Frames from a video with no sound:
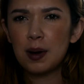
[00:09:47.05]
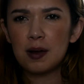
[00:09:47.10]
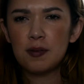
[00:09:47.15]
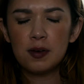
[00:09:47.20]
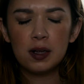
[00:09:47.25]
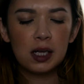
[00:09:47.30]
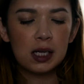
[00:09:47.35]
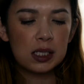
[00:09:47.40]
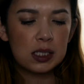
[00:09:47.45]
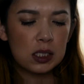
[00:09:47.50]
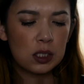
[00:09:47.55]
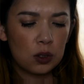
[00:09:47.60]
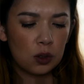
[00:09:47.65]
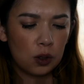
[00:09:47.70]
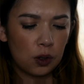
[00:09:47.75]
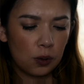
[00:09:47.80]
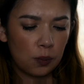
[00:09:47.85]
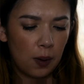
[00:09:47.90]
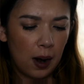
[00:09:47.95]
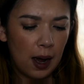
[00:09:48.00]
but I feel like it doesn't
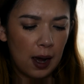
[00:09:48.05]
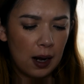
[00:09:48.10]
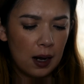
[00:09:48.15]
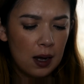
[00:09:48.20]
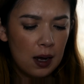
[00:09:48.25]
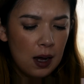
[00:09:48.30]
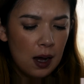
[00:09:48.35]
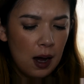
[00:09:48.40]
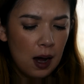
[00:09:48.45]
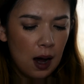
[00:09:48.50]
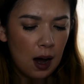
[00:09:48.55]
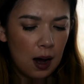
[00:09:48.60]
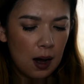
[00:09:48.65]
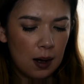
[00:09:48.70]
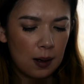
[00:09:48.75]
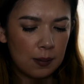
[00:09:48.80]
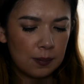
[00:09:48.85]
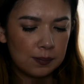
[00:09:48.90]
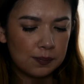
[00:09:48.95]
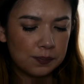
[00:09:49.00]
look right.
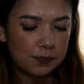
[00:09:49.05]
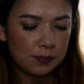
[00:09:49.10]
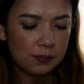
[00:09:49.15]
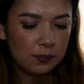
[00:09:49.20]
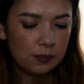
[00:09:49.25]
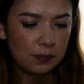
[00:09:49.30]
Um,